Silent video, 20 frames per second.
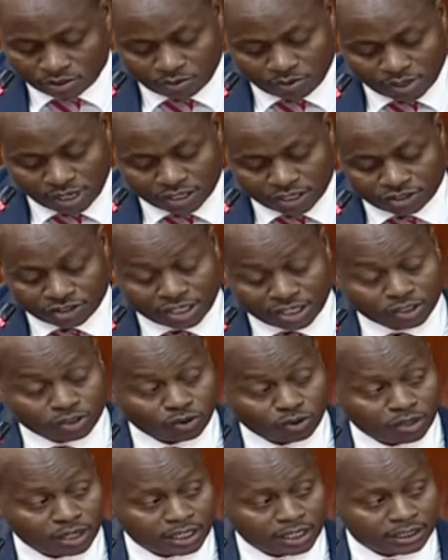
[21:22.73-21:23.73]
we are trying
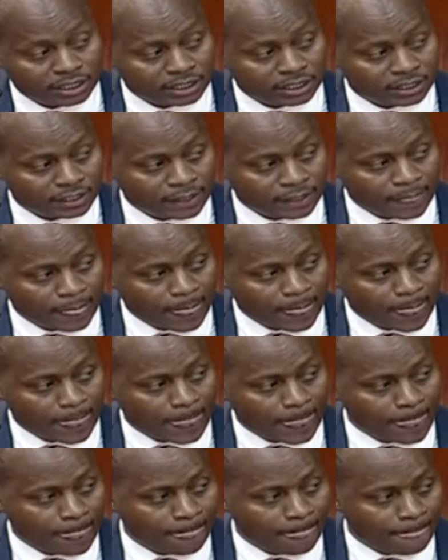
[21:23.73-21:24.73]
to collect.
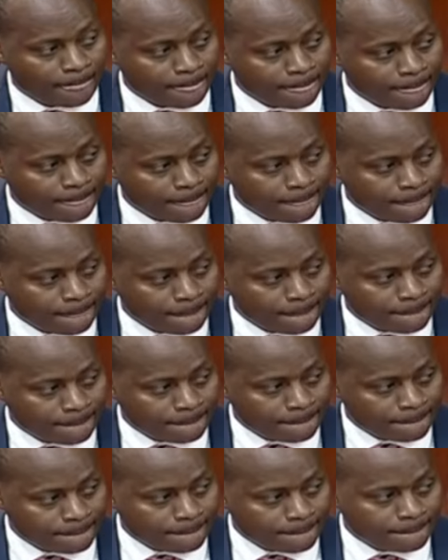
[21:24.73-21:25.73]
What
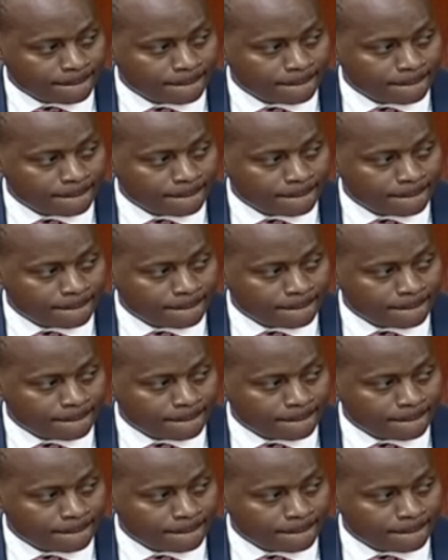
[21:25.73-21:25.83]
is